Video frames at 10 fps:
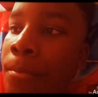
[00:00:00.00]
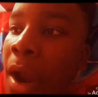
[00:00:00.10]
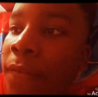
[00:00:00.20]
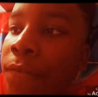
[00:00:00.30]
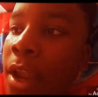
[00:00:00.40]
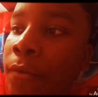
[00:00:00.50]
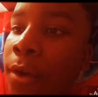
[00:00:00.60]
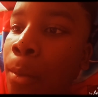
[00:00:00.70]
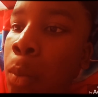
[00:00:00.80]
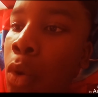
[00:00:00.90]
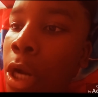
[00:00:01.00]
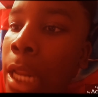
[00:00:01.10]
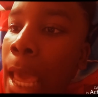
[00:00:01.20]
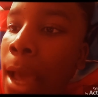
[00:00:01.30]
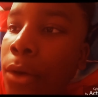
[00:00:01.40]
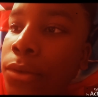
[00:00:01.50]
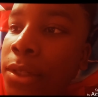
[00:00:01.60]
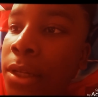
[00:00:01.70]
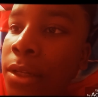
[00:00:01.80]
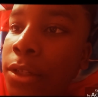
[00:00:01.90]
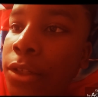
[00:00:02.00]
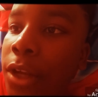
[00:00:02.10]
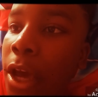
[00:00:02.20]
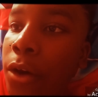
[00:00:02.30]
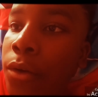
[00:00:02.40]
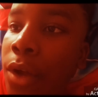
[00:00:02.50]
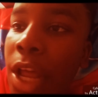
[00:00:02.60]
and my favorite one house. So now